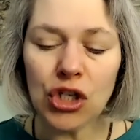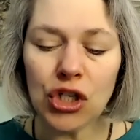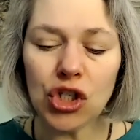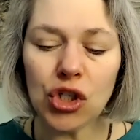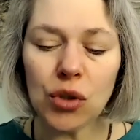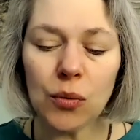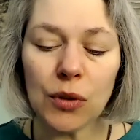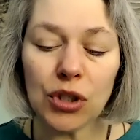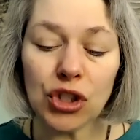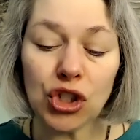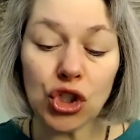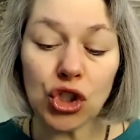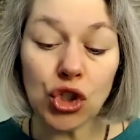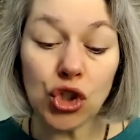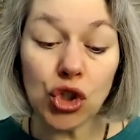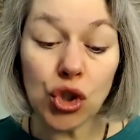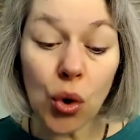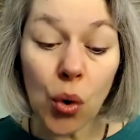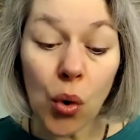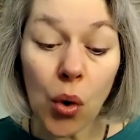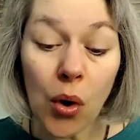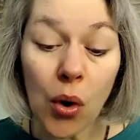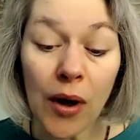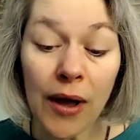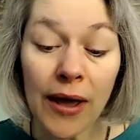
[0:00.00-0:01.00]
to which
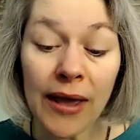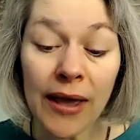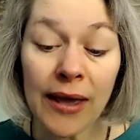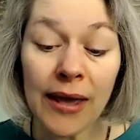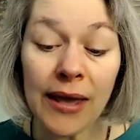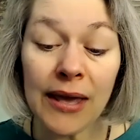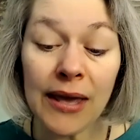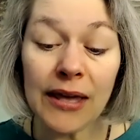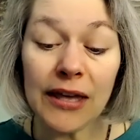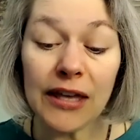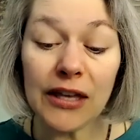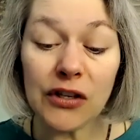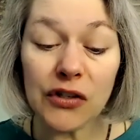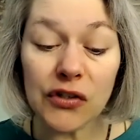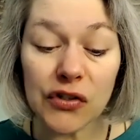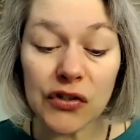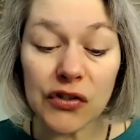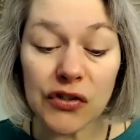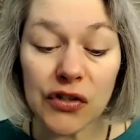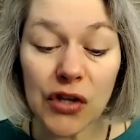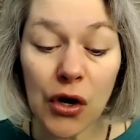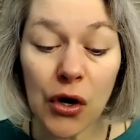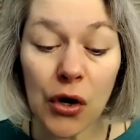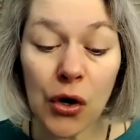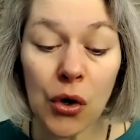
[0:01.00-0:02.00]
joy is
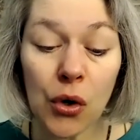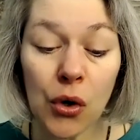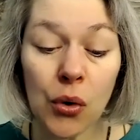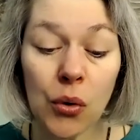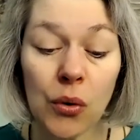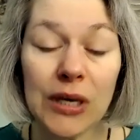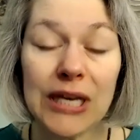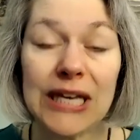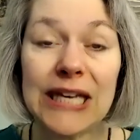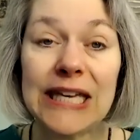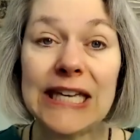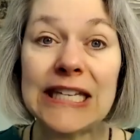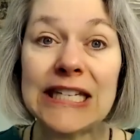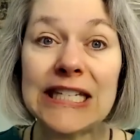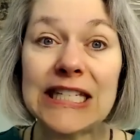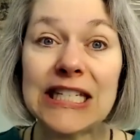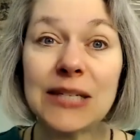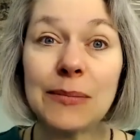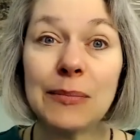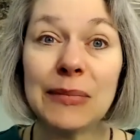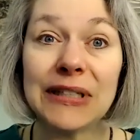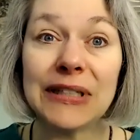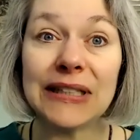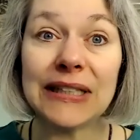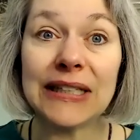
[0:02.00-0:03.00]
so
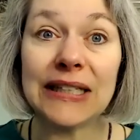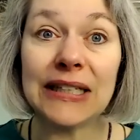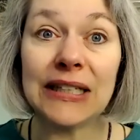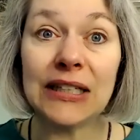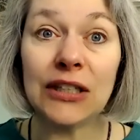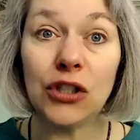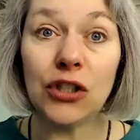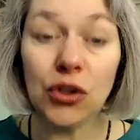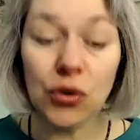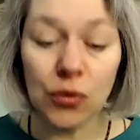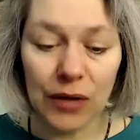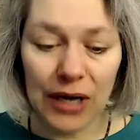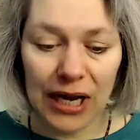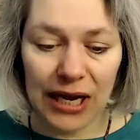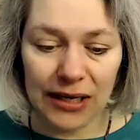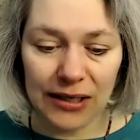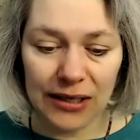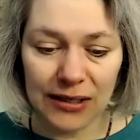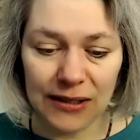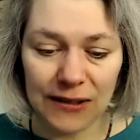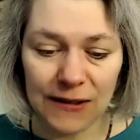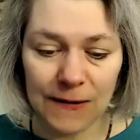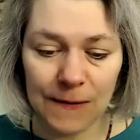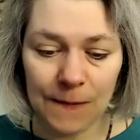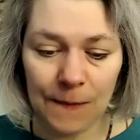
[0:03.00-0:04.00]
intimately
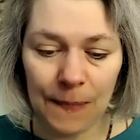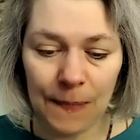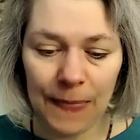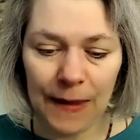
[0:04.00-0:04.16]
united.